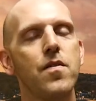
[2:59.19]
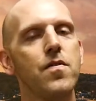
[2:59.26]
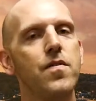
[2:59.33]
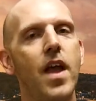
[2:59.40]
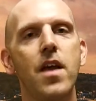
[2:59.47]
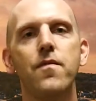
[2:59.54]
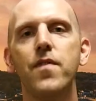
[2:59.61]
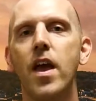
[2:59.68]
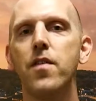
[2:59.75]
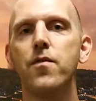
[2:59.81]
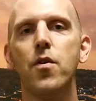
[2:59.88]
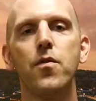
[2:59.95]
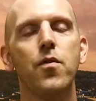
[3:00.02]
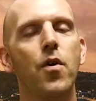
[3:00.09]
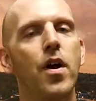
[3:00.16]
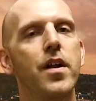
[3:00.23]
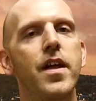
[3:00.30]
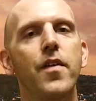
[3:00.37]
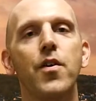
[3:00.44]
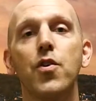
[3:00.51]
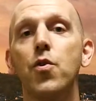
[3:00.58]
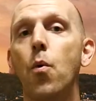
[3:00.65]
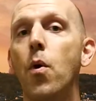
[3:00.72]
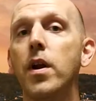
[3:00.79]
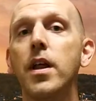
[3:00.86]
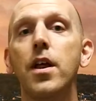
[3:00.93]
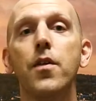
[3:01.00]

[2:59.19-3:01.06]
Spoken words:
Stay faithful for another 20,